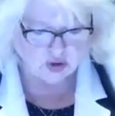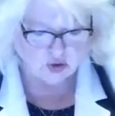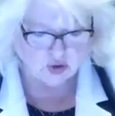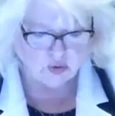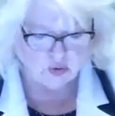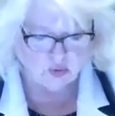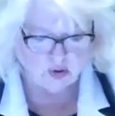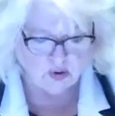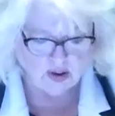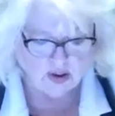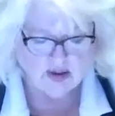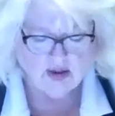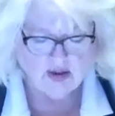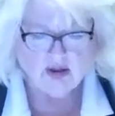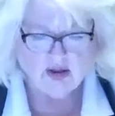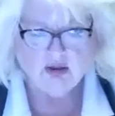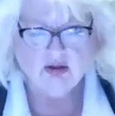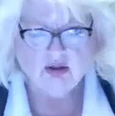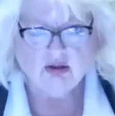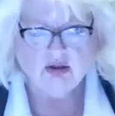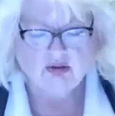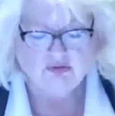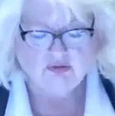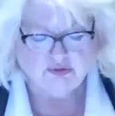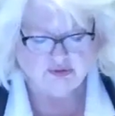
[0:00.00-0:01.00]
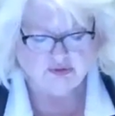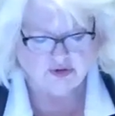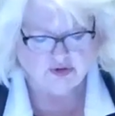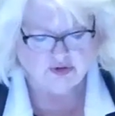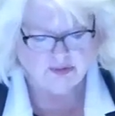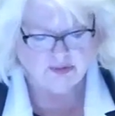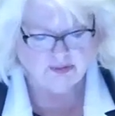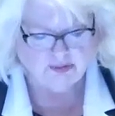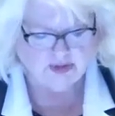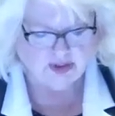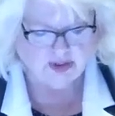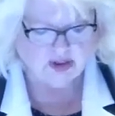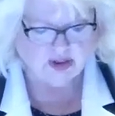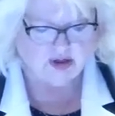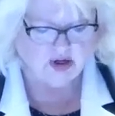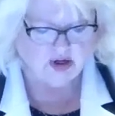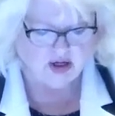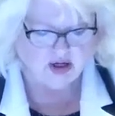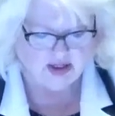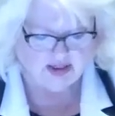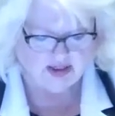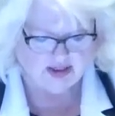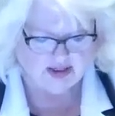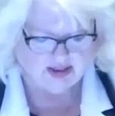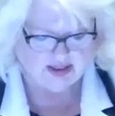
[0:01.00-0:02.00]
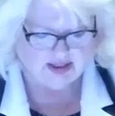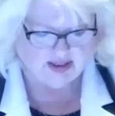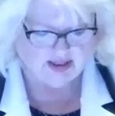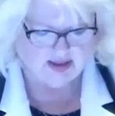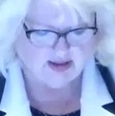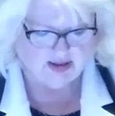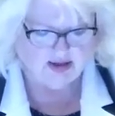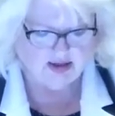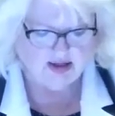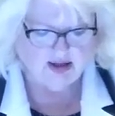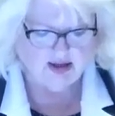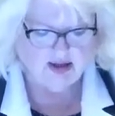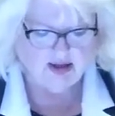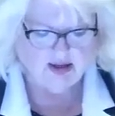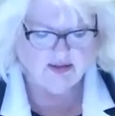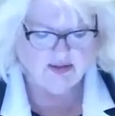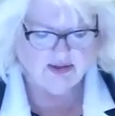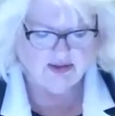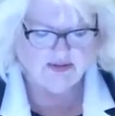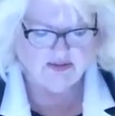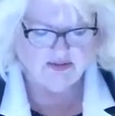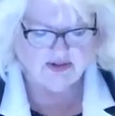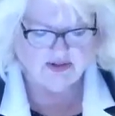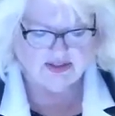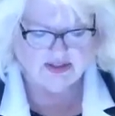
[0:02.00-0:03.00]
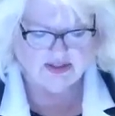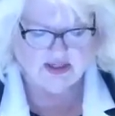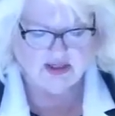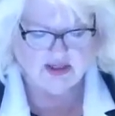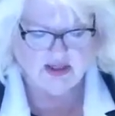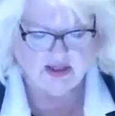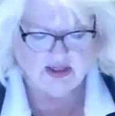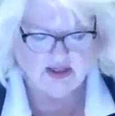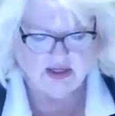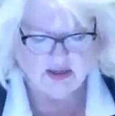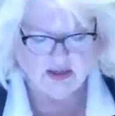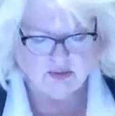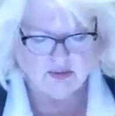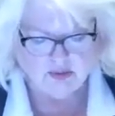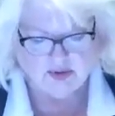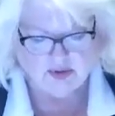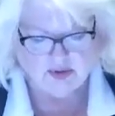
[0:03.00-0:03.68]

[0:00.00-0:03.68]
no confirmed costing that the city can